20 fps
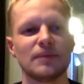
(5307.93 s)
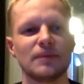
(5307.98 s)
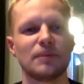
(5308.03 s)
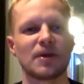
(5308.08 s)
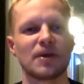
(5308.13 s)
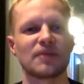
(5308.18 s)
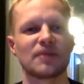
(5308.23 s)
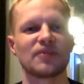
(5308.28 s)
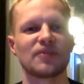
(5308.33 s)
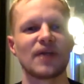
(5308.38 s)

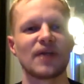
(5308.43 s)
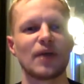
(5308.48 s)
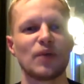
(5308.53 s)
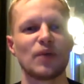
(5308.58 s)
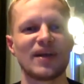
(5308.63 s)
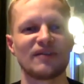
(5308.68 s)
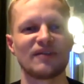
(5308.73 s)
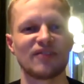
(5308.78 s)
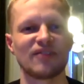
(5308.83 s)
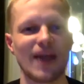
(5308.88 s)
butterfly
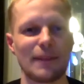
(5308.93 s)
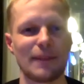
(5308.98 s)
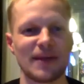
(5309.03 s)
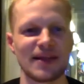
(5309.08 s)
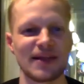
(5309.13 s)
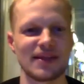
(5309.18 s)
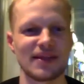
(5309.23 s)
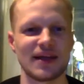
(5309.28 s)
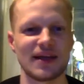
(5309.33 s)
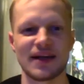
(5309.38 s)
wing
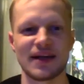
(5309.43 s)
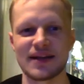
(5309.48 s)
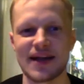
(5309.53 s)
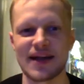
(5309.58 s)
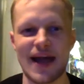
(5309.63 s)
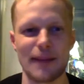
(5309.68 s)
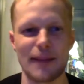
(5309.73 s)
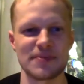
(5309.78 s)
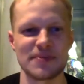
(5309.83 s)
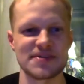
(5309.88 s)
flapping thing that
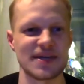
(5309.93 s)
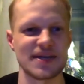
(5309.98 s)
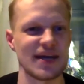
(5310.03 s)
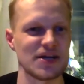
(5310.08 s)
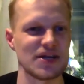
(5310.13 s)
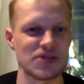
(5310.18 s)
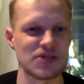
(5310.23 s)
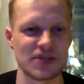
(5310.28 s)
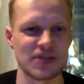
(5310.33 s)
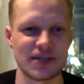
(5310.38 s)
happens
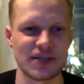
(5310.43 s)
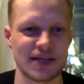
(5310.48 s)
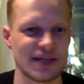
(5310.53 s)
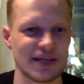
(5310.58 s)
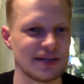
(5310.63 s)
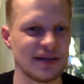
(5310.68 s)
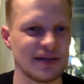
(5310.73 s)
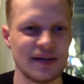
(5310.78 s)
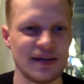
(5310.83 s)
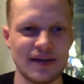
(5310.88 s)
occasionally,
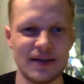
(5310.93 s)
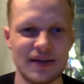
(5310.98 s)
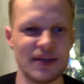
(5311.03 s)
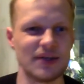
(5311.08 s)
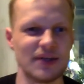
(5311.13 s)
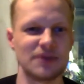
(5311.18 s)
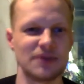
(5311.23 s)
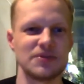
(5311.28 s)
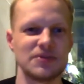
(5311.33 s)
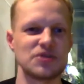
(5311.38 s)
and you
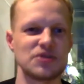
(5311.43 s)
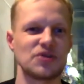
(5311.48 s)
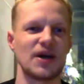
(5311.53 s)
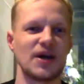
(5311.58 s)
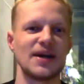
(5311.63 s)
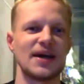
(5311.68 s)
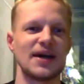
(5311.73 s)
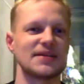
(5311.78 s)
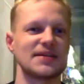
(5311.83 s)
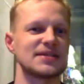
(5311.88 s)
know you try
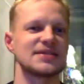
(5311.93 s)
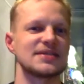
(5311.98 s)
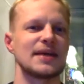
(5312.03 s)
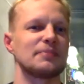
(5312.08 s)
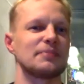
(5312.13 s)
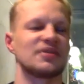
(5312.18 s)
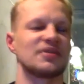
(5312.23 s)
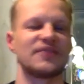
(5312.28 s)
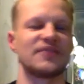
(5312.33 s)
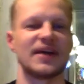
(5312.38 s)
not to
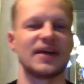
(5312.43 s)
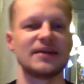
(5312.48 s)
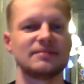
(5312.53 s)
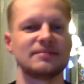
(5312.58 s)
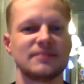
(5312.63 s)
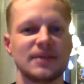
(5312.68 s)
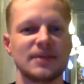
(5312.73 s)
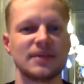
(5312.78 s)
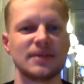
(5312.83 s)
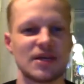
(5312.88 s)
tempt fate,
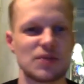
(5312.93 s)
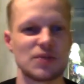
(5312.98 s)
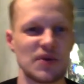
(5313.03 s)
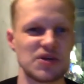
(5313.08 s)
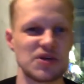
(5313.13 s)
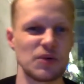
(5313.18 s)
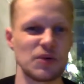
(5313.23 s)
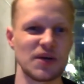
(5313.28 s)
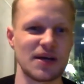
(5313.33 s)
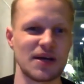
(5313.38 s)

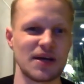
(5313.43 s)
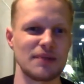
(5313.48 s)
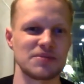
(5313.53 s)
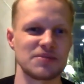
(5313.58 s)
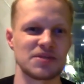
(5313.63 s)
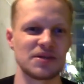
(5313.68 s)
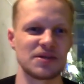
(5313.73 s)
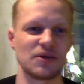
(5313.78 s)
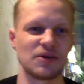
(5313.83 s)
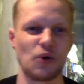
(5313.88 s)
especially when it
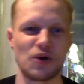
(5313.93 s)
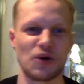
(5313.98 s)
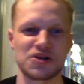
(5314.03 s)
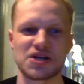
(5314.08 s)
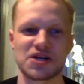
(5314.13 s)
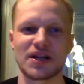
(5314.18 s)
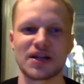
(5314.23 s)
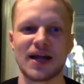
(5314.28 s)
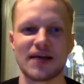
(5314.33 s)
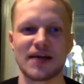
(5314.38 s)
comes to
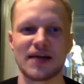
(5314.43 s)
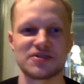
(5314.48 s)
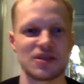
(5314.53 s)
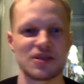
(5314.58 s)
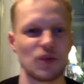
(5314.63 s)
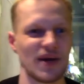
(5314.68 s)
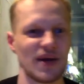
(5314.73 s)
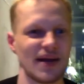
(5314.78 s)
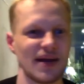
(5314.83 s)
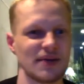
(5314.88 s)
orange clowns in
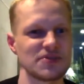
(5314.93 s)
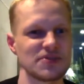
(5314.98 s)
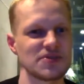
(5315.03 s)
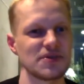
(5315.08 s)
the White House.